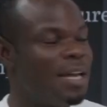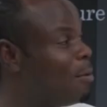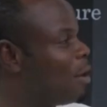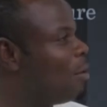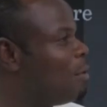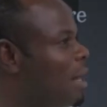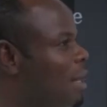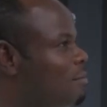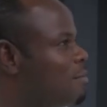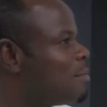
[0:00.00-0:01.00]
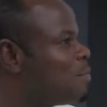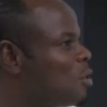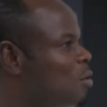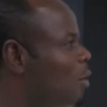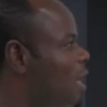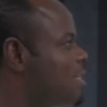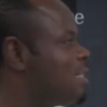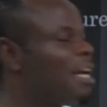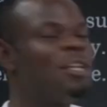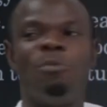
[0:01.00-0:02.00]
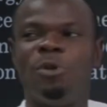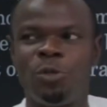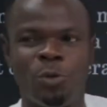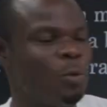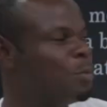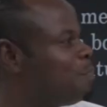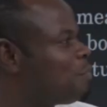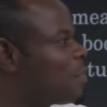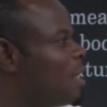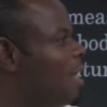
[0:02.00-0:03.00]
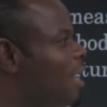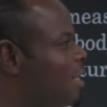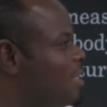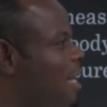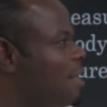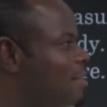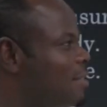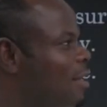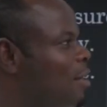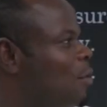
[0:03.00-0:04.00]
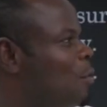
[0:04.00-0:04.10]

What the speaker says: that we're going to have. So let's take number 2. It says,